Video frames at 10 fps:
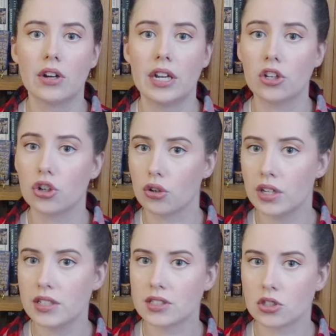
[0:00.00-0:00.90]
on a
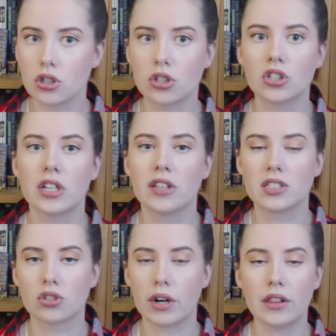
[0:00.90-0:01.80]
curious surge in the
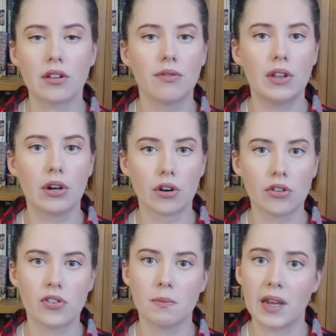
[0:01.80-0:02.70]
strength of the
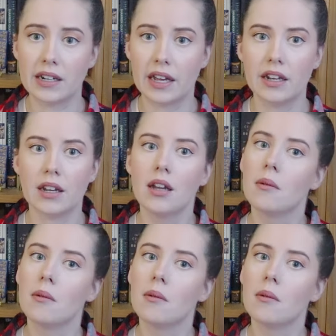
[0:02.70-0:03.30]
Earth's magnetic